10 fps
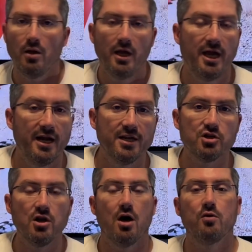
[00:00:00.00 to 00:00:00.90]
In
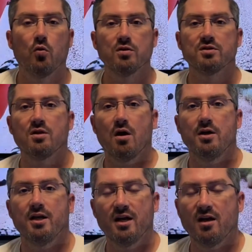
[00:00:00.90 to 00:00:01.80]
addition, on North Star,
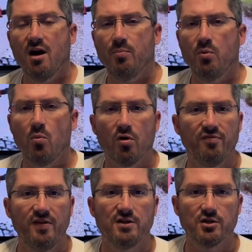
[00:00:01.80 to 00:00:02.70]
you get a couple more
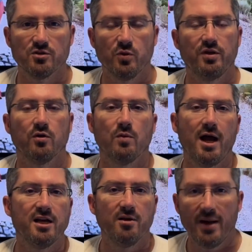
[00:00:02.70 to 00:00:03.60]
features with your
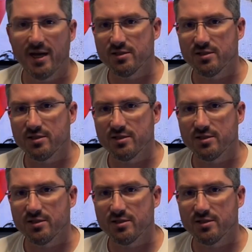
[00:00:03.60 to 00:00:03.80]
Ride Command.